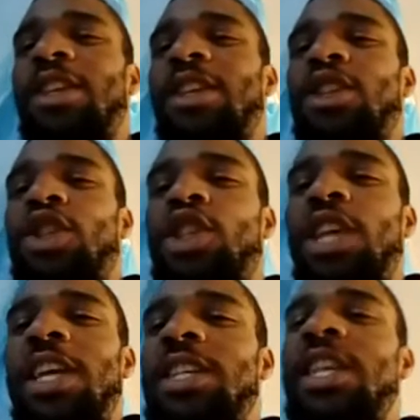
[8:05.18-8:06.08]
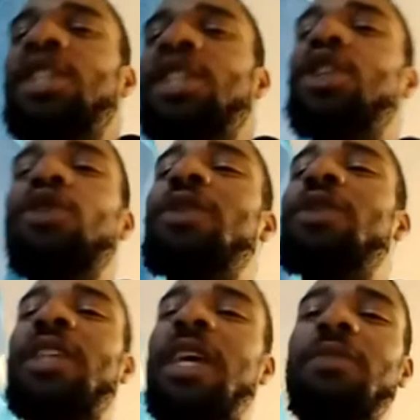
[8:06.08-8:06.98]
genius ingenuity
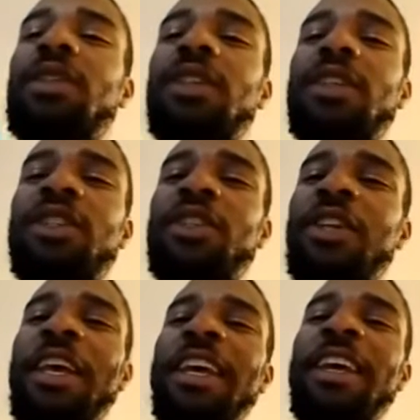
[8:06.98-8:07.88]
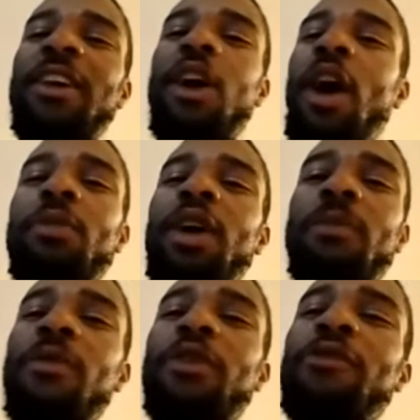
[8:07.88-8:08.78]
type shit. Just I'm
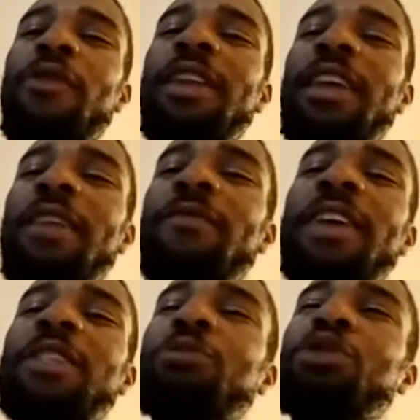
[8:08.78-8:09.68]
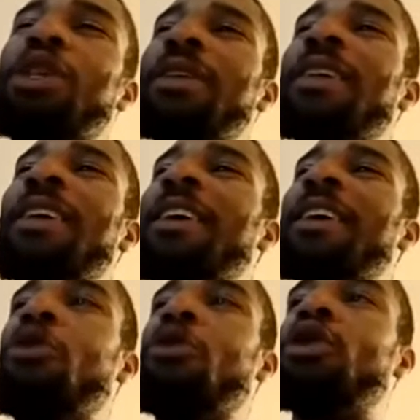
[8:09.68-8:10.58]
gonna fuck around and invent some shit
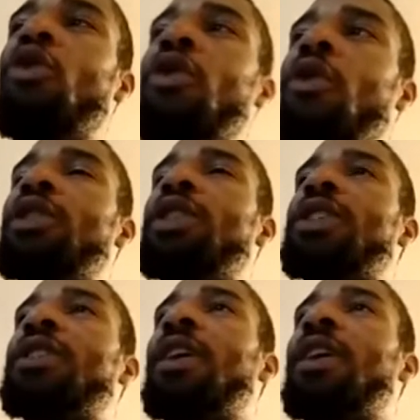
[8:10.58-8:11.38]
or just